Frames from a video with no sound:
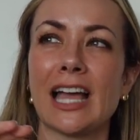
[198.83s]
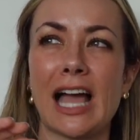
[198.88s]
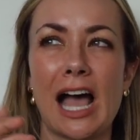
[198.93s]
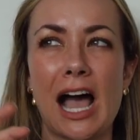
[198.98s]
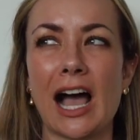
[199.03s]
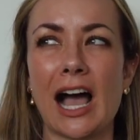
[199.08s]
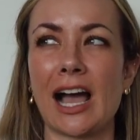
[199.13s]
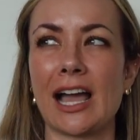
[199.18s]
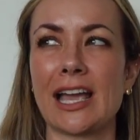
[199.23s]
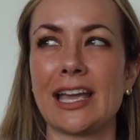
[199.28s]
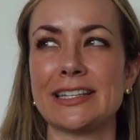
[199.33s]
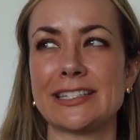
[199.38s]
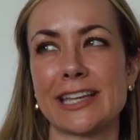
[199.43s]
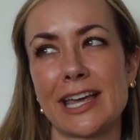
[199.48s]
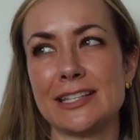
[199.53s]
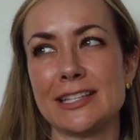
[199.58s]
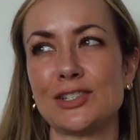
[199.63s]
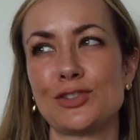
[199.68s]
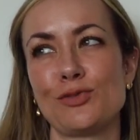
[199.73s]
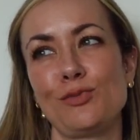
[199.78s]
I
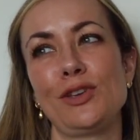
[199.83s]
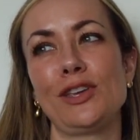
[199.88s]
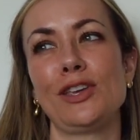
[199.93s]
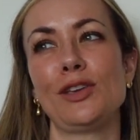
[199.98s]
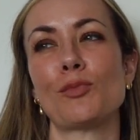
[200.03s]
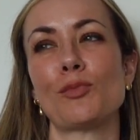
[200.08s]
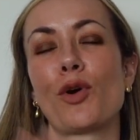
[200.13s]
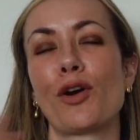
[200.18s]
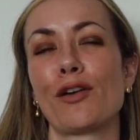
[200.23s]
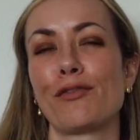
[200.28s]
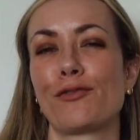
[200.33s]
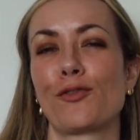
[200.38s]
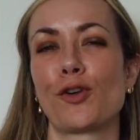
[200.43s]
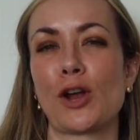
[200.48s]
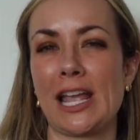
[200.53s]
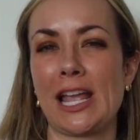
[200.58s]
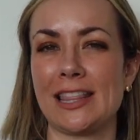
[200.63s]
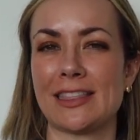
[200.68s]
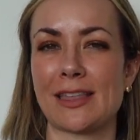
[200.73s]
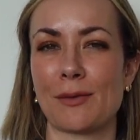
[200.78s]
tend to be more
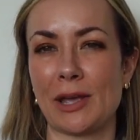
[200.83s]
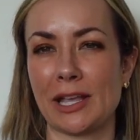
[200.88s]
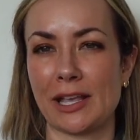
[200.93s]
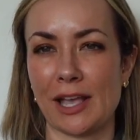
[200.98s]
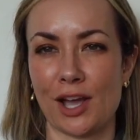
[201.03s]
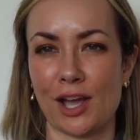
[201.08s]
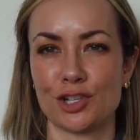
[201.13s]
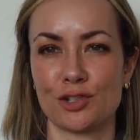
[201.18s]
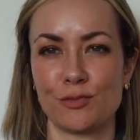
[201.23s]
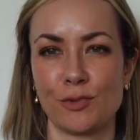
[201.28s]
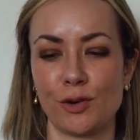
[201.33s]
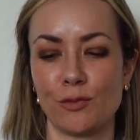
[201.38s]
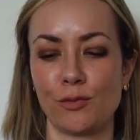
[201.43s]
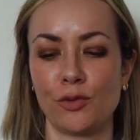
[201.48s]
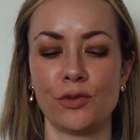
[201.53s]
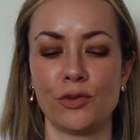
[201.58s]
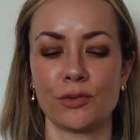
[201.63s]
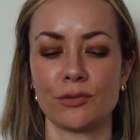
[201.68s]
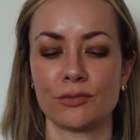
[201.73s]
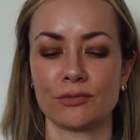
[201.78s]
afraid that my cashmere
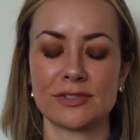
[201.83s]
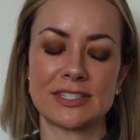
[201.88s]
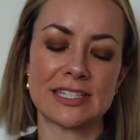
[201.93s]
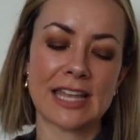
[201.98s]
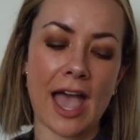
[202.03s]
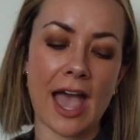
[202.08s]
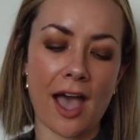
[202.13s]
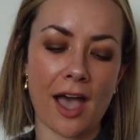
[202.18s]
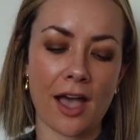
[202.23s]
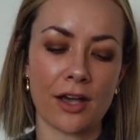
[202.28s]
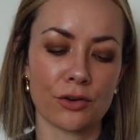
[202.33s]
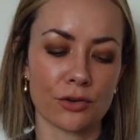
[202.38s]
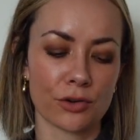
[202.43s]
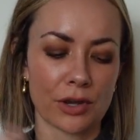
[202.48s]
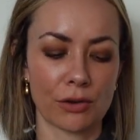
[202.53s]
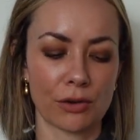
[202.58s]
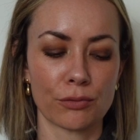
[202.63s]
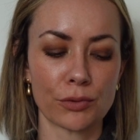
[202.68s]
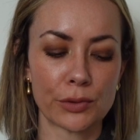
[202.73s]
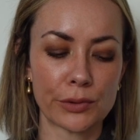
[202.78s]
will snag or
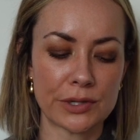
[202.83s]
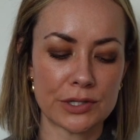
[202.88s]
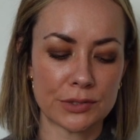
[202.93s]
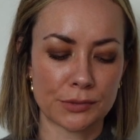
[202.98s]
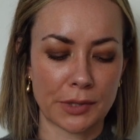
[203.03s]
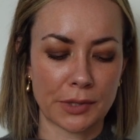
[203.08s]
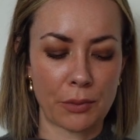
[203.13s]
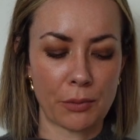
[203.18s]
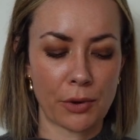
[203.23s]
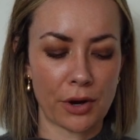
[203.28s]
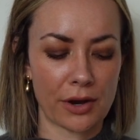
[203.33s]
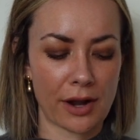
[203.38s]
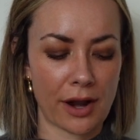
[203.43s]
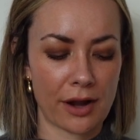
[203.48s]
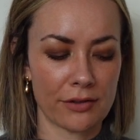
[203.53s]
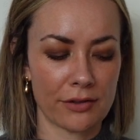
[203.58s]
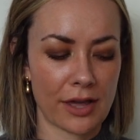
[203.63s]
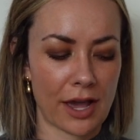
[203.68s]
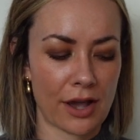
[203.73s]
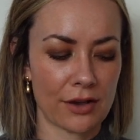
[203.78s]
get ruined when I wear it
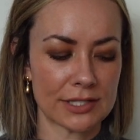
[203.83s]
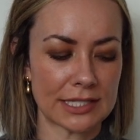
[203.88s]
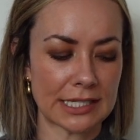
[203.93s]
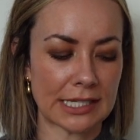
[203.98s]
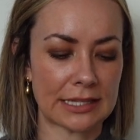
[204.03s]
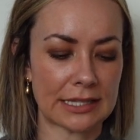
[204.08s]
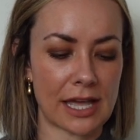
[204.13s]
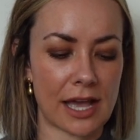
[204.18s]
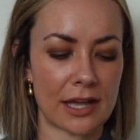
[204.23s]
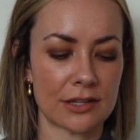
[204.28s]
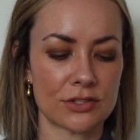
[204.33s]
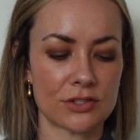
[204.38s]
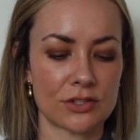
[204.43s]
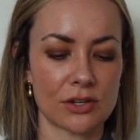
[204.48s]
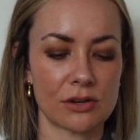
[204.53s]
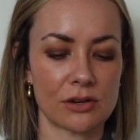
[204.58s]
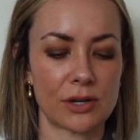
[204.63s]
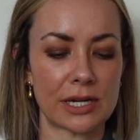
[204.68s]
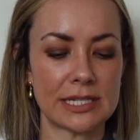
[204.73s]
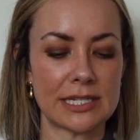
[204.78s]
out of the house like that.
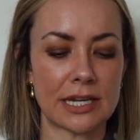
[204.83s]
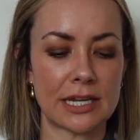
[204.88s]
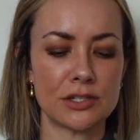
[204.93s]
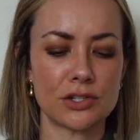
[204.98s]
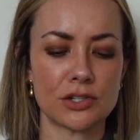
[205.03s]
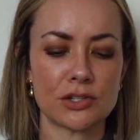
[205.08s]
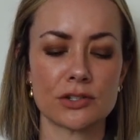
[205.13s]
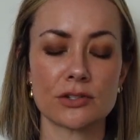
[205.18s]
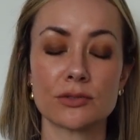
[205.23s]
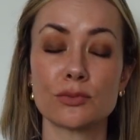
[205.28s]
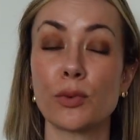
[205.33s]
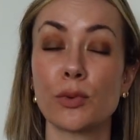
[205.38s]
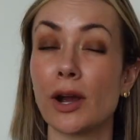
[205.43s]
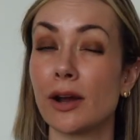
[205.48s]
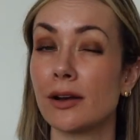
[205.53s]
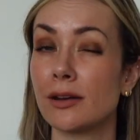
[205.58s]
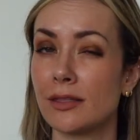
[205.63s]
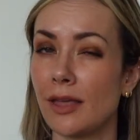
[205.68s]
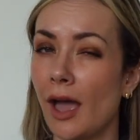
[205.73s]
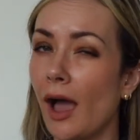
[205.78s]
So I tend to just wear
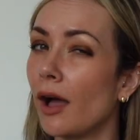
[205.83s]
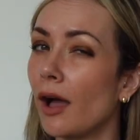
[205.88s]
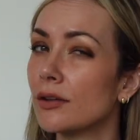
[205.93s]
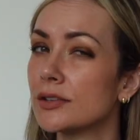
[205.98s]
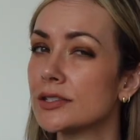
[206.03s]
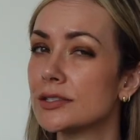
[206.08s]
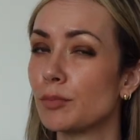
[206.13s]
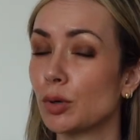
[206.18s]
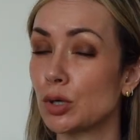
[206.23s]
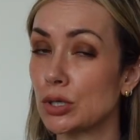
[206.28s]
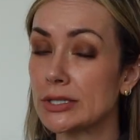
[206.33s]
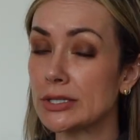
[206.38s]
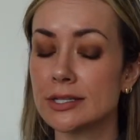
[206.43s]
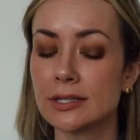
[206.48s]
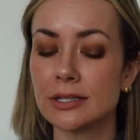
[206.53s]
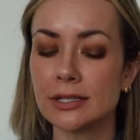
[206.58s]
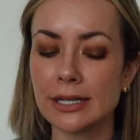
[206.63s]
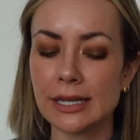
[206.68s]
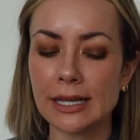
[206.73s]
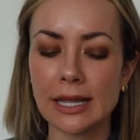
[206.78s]
it in the house
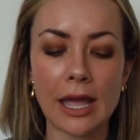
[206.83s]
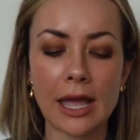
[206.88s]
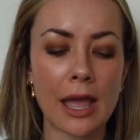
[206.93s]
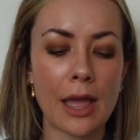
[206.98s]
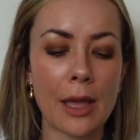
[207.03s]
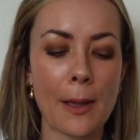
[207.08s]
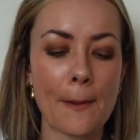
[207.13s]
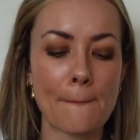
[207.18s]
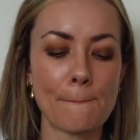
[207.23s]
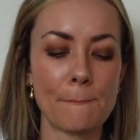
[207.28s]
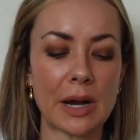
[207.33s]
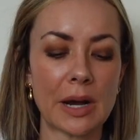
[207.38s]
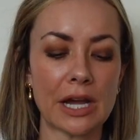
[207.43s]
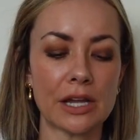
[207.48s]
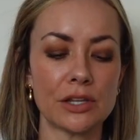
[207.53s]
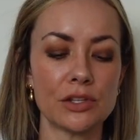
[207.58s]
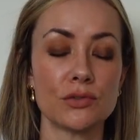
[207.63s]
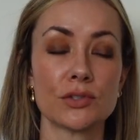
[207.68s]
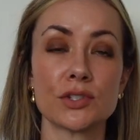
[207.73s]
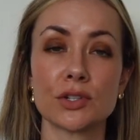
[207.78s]
personally,
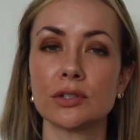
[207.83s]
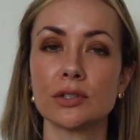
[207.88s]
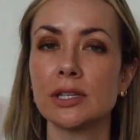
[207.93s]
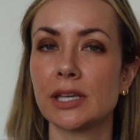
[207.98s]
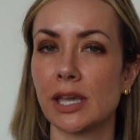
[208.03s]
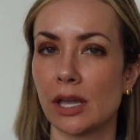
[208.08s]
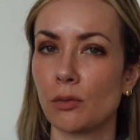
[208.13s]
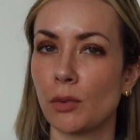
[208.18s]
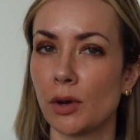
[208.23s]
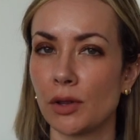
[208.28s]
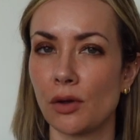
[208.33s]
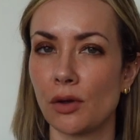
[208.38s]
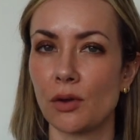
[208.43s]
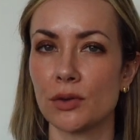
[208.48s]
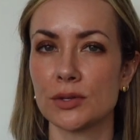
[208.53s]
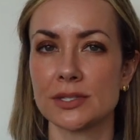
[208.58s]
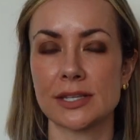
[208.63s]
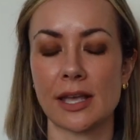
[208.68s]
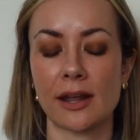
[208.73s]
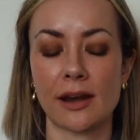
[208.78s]
but you certainly can wear the
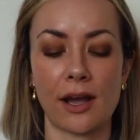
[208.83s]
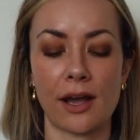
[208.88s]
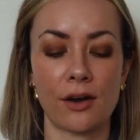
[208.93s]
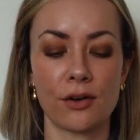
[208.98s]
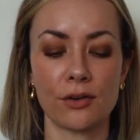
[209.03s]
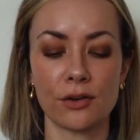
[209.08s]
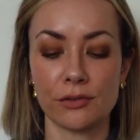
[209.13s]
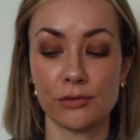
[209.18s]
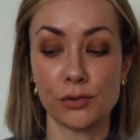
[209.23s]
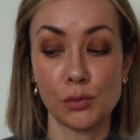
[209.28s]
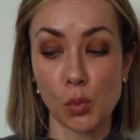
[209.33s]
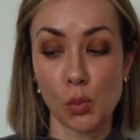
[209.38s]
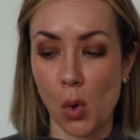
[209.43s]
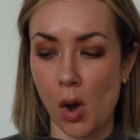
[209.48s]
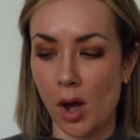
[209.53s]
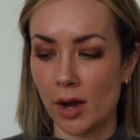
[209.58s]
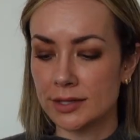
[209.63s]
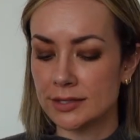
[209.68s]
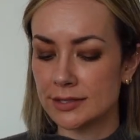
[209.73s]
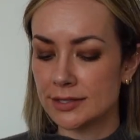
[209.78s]
whole set out if you
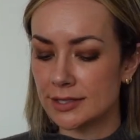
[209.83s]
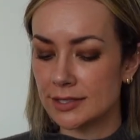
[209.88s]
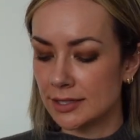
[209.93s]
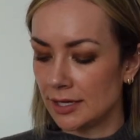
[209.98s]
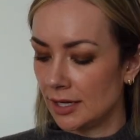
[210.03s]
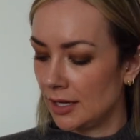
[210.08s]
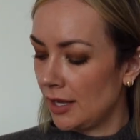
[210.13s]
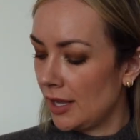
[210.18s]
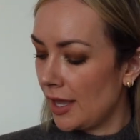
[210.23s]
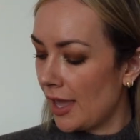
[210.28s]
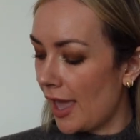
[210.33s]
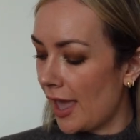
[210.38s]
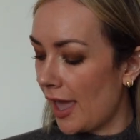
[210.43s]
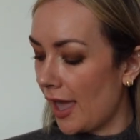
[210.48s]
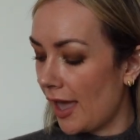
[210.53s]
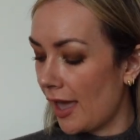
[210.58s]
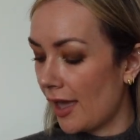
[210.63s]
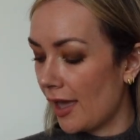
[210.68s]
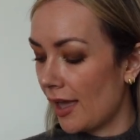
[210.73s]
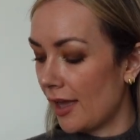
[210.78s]
want.
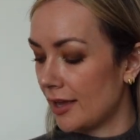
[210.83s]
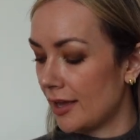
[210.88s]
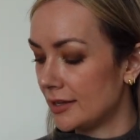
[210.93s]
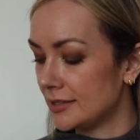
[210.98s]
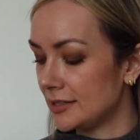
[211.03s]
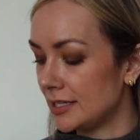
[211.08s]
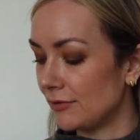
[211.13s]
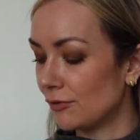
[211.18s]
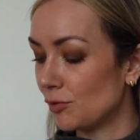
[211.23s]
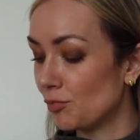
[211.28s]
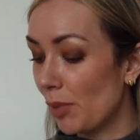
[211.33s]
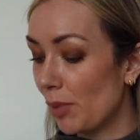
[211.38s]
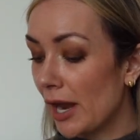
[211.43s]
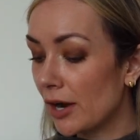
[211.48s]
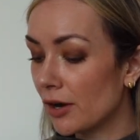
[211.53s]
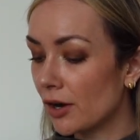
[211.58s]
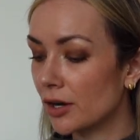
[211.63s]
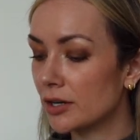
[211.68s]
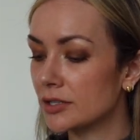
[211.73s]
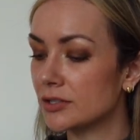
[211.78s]
And even
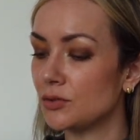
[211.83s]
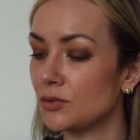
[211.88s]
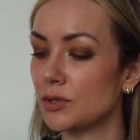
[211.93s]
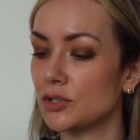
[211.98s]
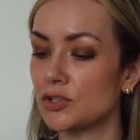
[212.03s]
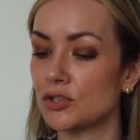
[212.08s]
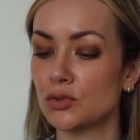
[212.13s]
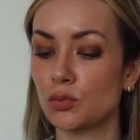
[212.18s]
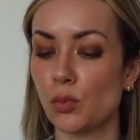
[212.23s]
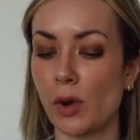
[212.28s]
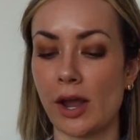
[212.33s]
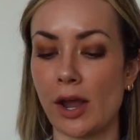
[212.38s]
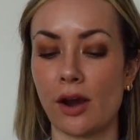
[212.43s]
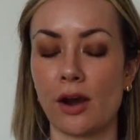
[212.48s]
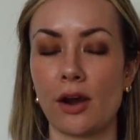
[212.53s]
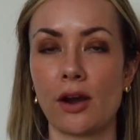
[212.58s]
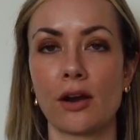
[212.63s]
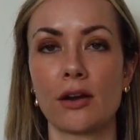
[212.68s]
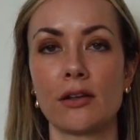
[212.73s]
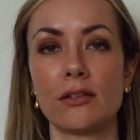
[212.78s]
better is you can just
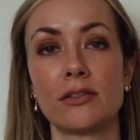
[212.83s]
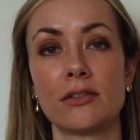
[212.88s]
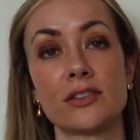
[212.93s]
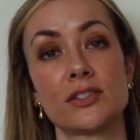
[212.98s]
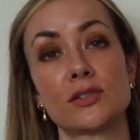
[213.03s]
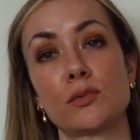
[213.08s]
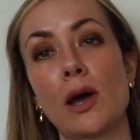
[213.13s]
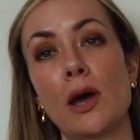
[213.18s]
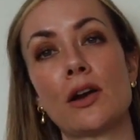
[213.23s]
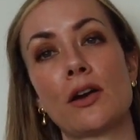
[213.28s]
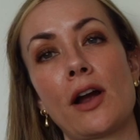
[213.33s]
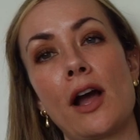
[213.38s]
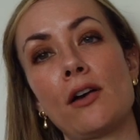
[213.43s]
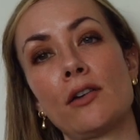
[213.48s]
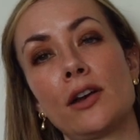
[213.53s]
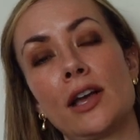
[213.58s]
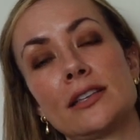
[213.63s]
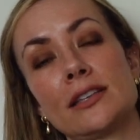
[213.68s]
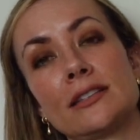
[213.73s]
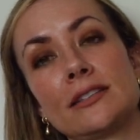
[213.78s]
wear the sweater
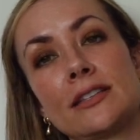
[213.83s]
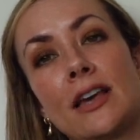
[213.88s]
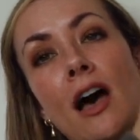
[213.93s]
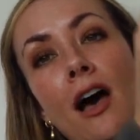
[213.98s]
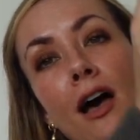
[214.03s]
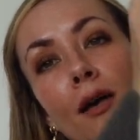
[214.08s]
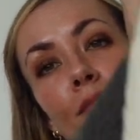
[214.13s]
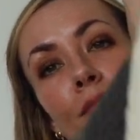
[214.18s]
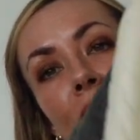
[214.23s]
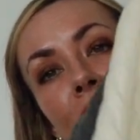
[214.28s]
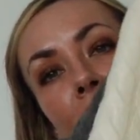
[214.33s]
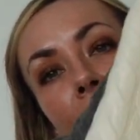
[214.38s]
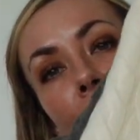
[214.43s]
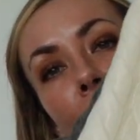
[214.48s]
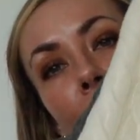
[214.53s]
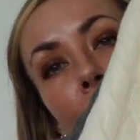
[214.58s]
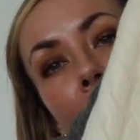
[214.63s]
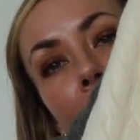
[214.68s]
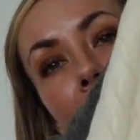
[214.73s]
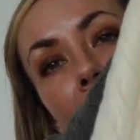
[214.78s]
out as a top.
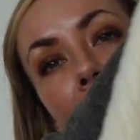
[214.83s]
So I